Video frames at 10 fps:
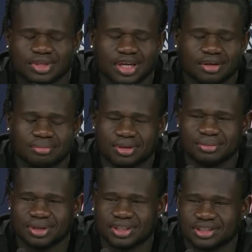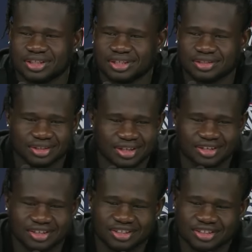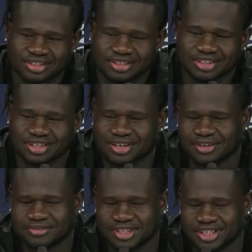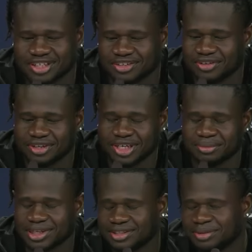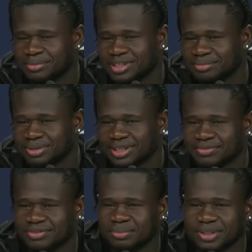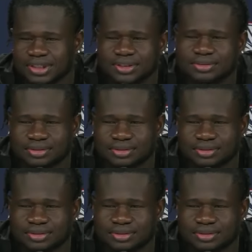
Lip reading: Yeah, pretty much. Just energy and confident and knowing that my teammates believe in me.